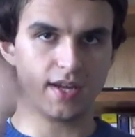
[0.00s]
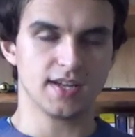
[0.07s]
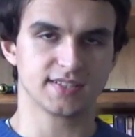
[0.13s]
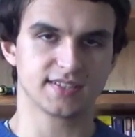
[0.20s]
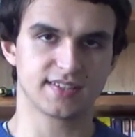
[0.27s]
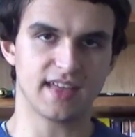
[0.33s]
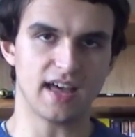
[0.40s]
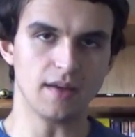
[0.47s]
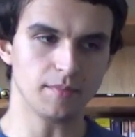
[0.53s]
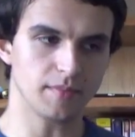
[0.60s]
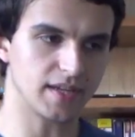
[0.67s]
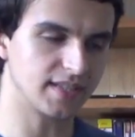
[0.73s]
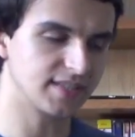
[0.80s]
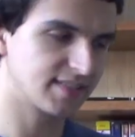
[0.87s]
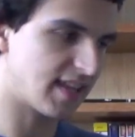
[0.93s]
So that
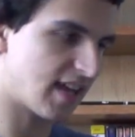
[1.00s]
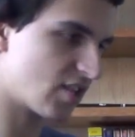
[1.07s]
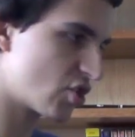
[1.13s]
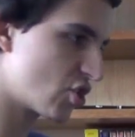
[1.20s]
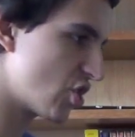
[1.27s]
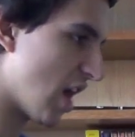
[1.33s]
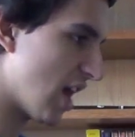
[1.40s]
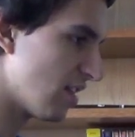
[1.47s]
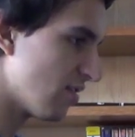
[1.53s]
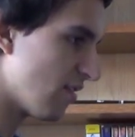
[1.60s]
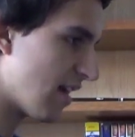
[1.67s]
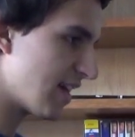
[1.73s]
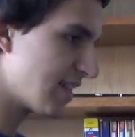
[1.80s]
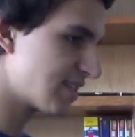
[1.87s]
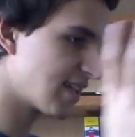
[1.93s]
means they're
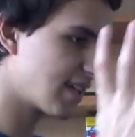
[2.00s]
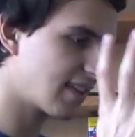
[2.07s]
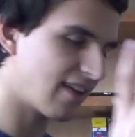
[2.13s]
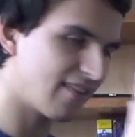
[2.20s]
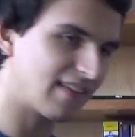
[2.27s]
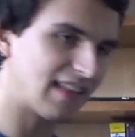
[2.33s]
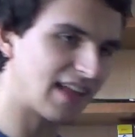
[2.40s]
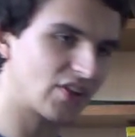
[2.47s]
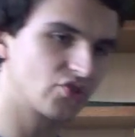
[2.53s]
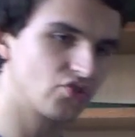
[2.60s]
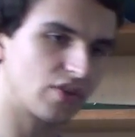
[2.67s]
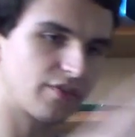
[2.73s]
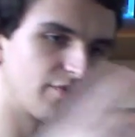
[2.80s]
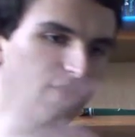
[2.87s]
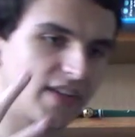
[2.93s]
generating their
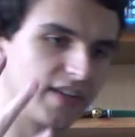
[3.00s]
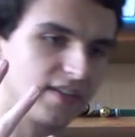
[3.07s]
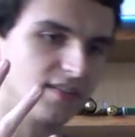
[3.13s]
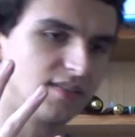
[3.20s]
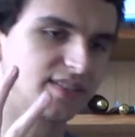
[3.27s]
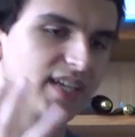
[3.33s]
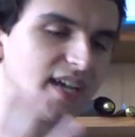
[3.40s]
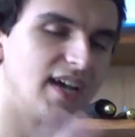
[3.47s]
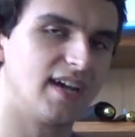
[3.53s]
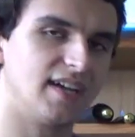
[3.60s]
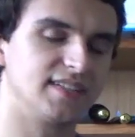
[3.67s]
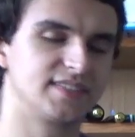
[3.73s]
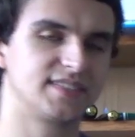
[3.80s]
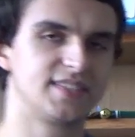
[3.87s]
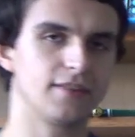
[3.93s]
electric fields
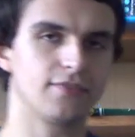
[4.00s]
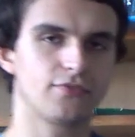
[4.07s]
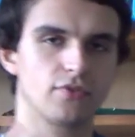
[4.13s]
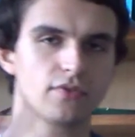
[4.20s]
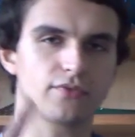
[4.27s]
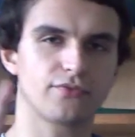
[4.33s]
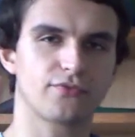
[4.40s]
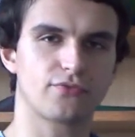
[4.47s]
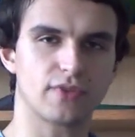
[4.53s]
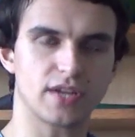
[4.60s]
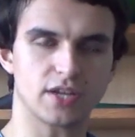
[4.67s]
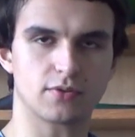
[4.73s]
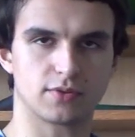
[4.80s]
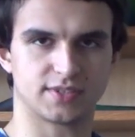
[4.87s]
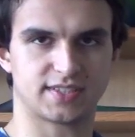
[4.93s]
at different
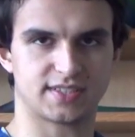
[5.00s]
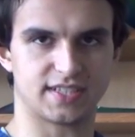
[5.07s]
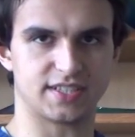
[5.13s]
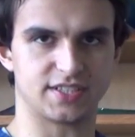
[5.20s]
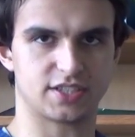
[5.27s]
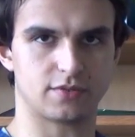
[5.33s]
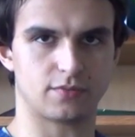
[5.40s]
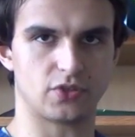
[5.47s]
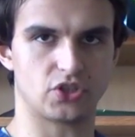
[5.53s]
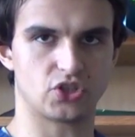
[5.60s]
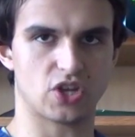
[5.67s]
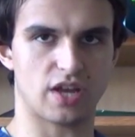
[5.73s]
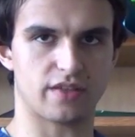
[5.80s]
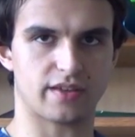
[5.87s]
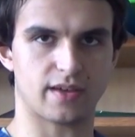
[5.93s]
frequencies to each
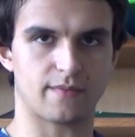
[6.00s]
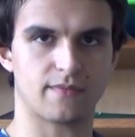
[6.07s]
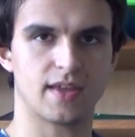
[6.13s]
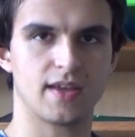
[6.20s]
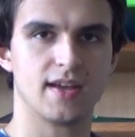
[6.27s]
other.